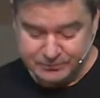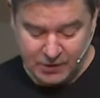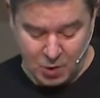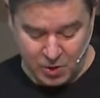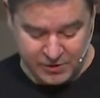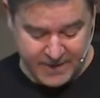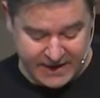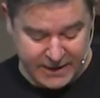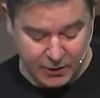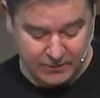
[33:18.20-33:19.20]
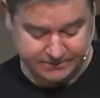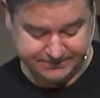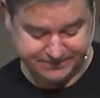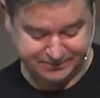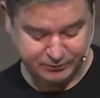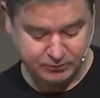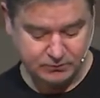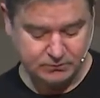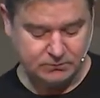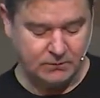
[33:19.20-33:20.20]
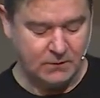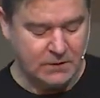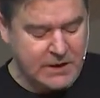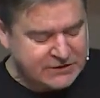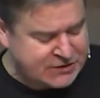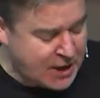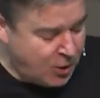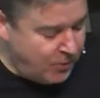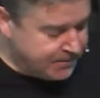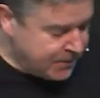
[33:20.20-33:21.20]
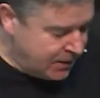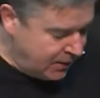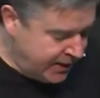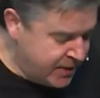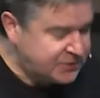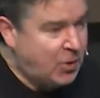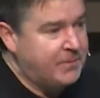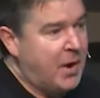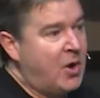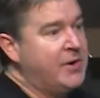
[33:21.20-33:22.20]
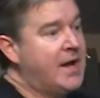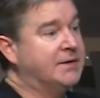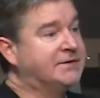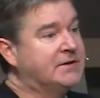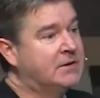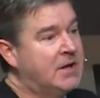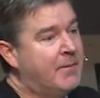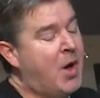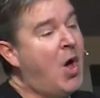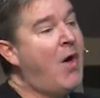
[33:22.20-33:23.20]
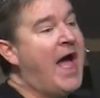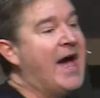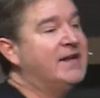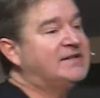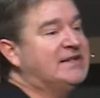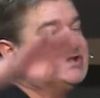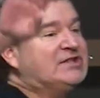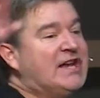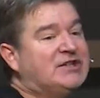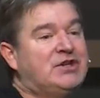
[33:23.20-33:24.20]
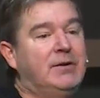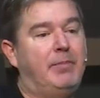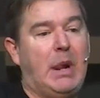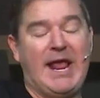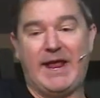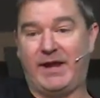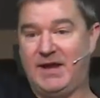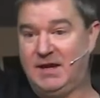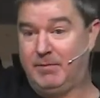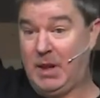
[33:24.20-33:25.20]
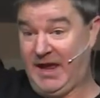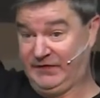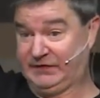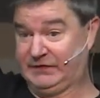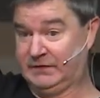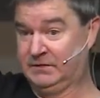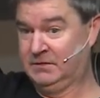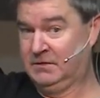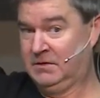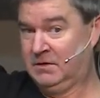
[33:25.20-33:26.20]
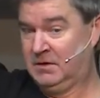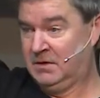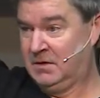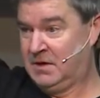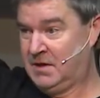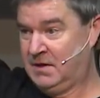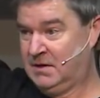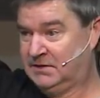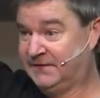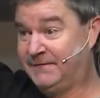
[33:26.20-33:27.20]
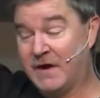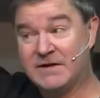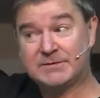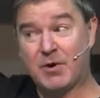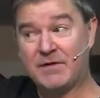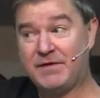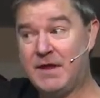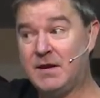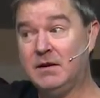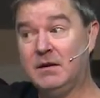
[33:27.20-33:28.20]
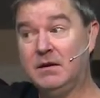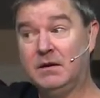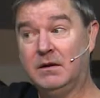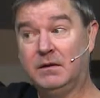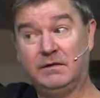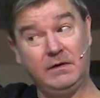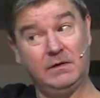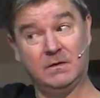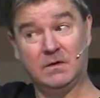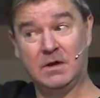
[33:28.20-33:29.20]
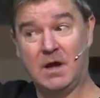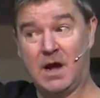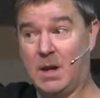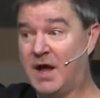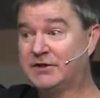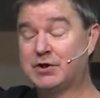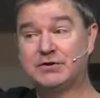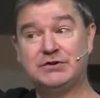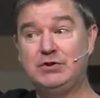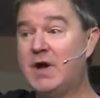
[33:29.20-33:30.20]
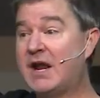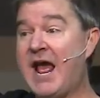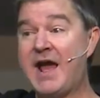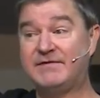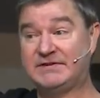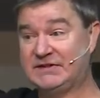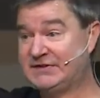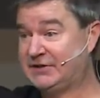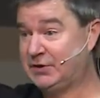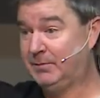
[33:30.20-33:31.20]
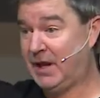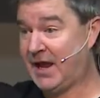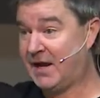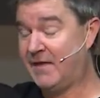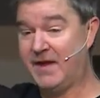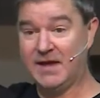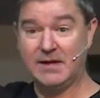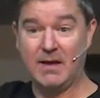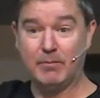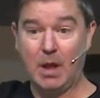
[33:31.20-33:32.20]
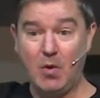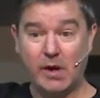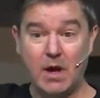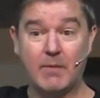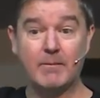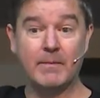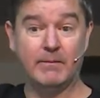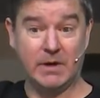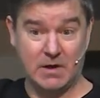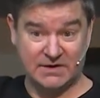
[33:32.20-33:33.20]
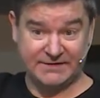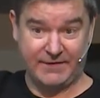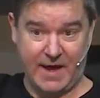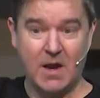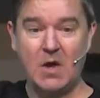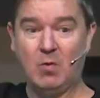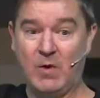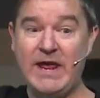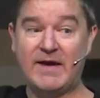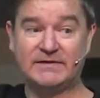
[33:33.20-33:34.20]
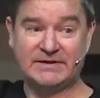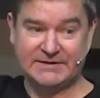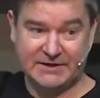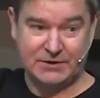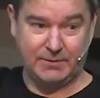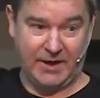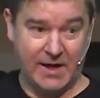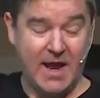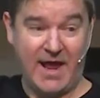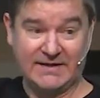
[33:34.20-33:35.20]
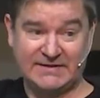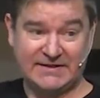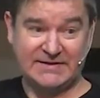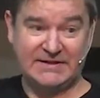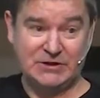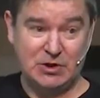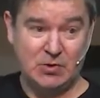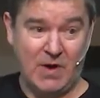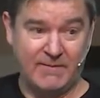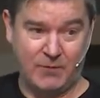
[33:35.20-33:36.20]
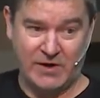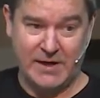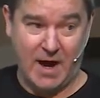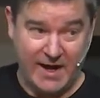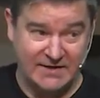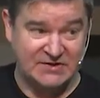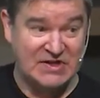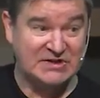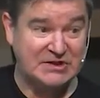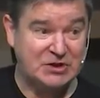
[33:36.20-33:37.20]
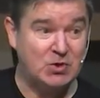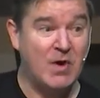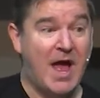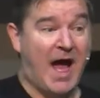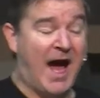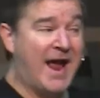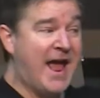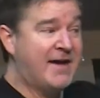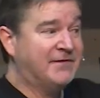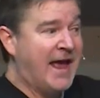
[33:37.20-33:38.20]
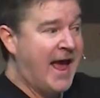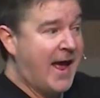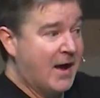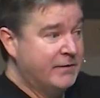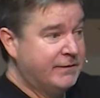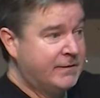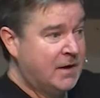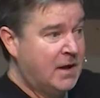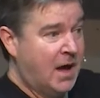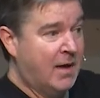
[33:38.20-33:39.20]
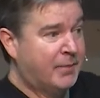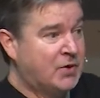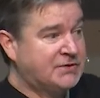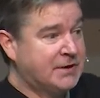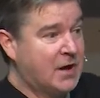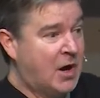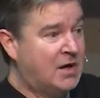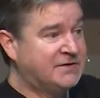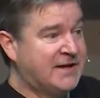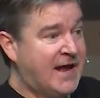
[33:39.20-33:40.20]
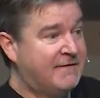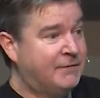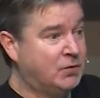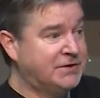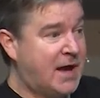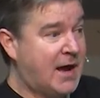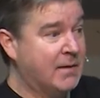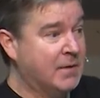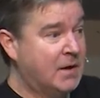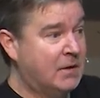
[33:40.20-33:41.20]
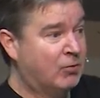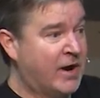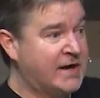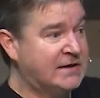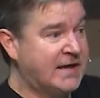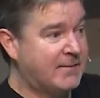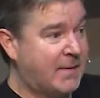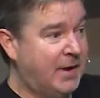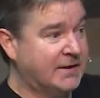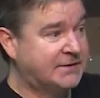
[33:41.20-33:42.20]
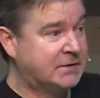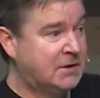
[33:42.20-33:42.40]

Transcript: ordered by Nero. So here's what Paul does Paul had a succession plan in place. It's a very smart thing to do. A lot of churches do not have a succession plan and they end up blowing up because of that. We have a succession plan. At 62, I'm 49. At 62, I have to have a person on staff full time ready to take my place.